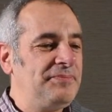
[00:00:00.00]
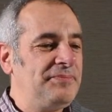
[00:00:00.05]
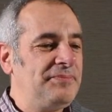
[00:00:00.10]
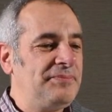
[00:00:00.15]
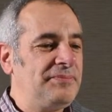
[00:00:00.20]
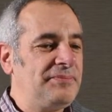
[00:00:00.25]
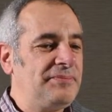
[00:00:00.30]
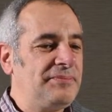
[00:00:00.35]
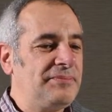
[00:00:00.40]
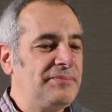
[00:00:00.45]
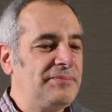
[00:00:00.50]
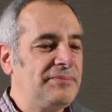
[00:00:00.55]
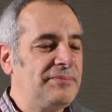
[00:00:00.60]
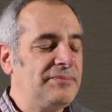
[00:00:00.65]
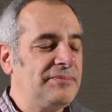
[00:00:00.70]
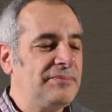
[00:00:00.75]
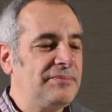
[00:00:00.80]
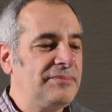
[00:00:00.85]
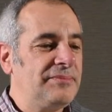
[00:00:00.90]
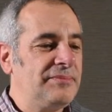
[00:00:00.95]

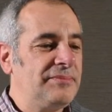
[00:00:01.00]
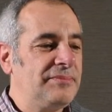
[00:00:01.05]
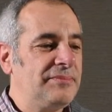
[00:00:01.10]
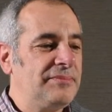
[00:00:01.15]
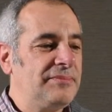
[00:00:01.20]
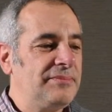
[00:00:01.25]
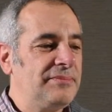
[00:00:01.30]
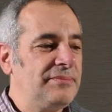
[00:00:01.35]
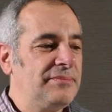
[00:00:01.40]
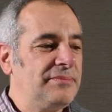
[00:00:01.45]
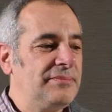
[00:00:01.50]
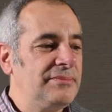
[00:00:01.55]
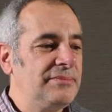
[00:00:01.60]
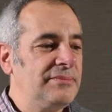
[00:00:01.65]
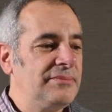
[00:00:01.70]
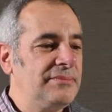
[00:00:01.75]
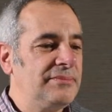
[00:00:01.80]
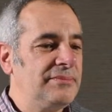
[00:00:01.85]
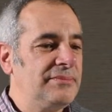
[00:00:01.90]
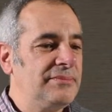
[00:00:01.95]

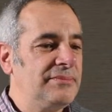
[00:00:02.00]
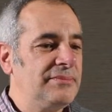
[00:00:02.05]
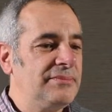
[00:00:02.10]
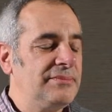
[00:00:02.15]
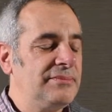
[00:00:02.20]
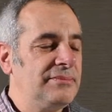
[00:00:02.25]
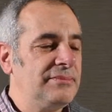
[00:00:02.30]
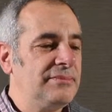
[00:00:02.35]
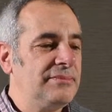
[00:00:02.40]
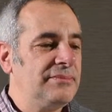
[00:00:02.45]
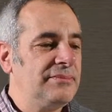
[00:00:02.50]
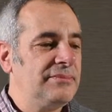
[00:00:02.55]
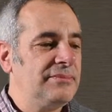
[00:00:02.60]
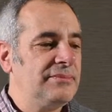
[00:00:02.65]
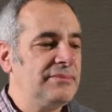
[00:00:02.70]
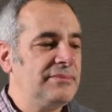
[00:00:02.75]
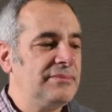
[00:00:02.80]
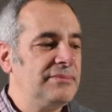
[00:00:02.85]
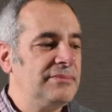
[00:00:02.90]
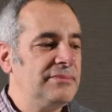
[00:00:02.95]

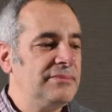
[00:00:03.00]
Nobody speaks.